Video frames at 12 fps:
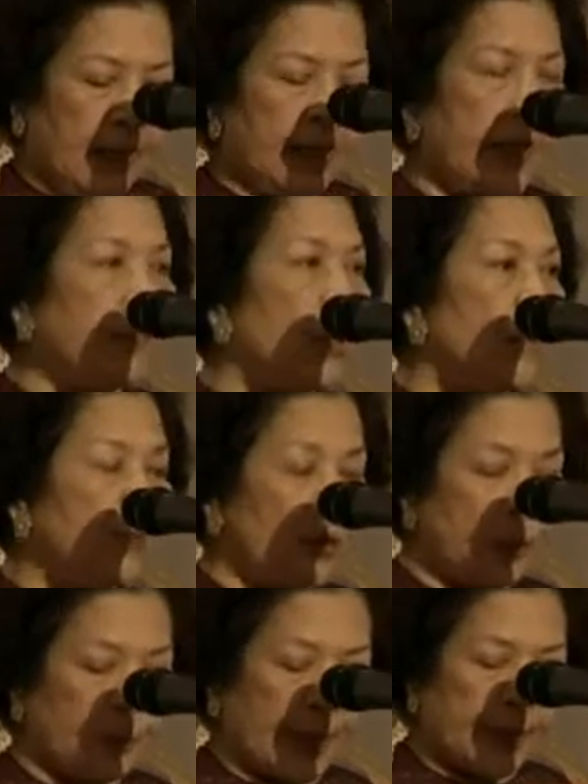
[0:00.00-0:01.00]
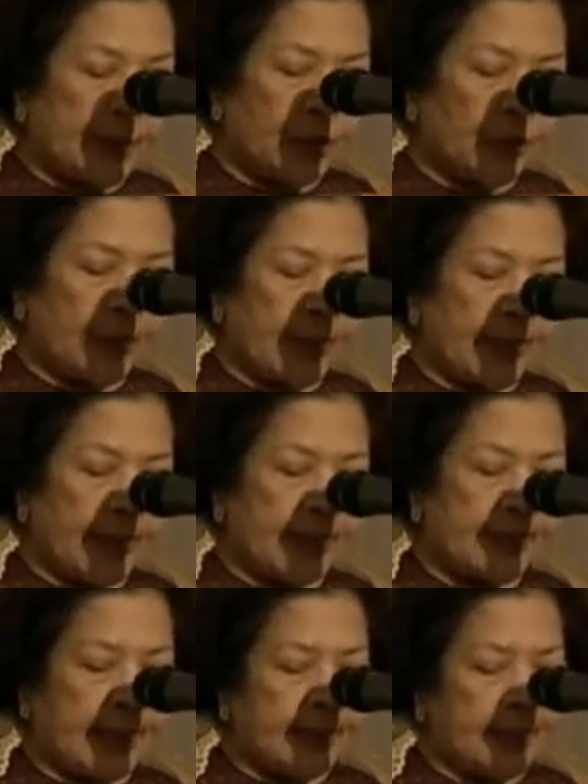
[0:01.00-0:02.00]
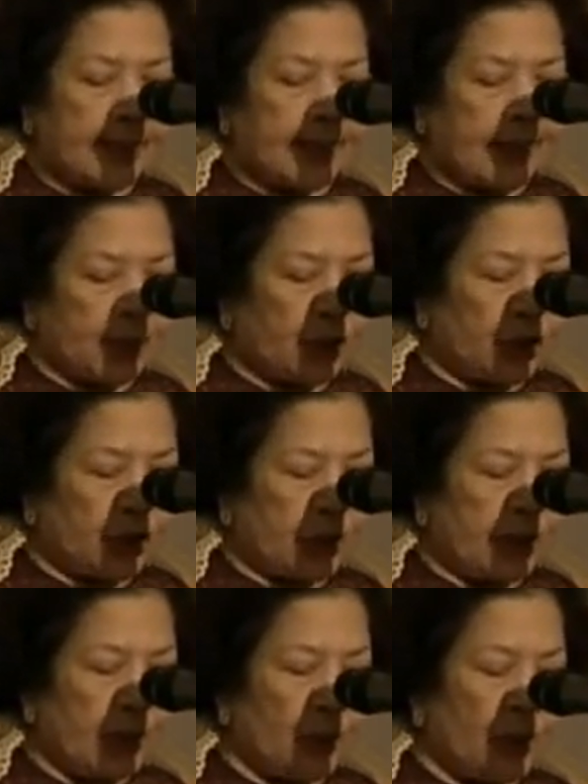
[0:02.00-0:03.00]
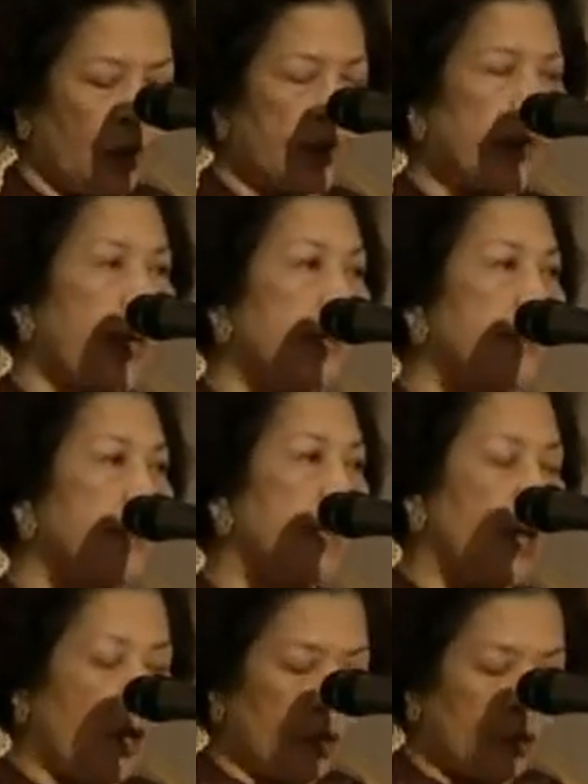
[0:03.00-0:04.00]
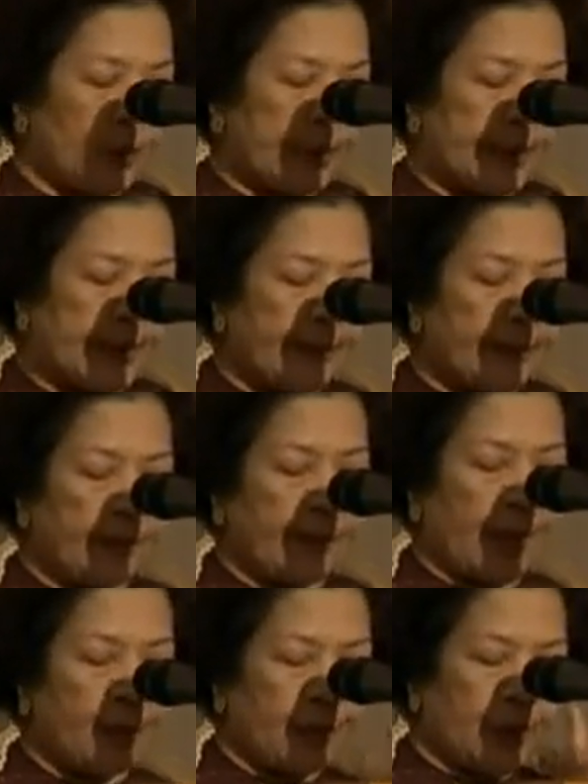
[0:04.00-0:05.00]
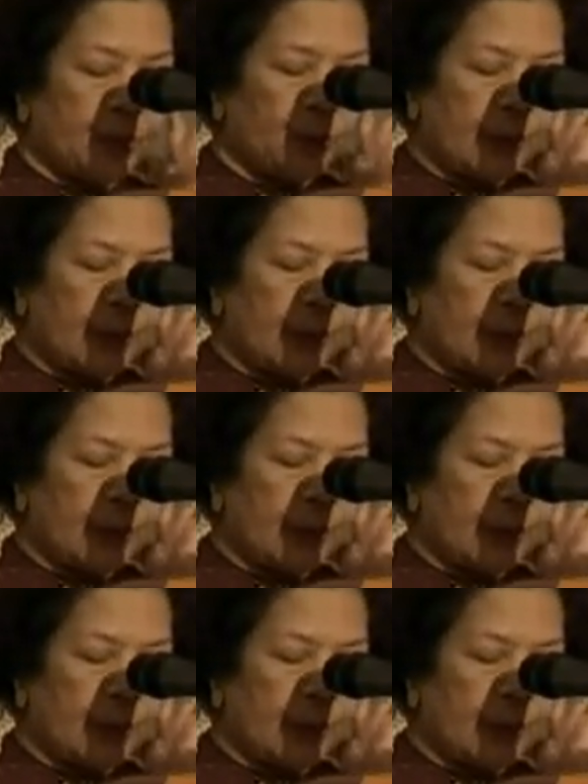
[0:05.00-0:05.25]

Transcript: a number of those present today attended the lunch that we organized on 27 February